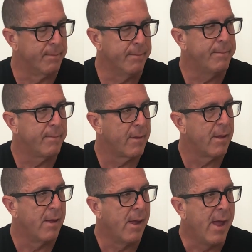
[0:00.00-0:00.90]
And
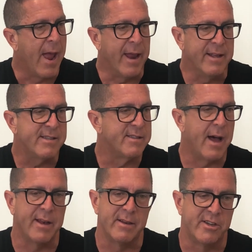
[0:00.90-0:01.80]
this is
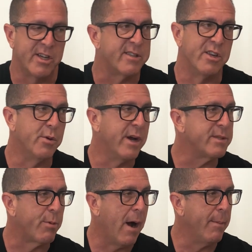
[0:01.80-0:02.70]
not just a U.S.
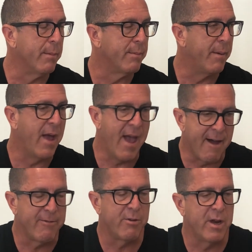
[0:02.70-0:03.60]
problem.
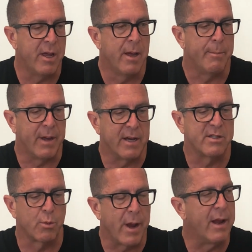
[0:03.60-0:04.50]
Because
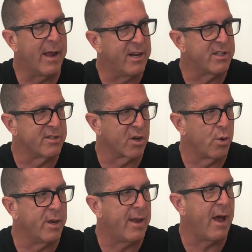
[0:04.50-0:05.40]
the regulations are
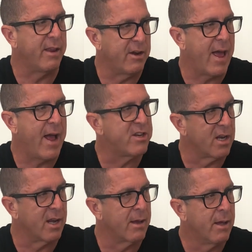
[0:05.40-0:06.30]
going down
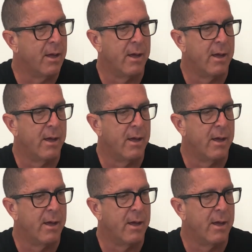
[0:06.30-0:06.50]
internationally,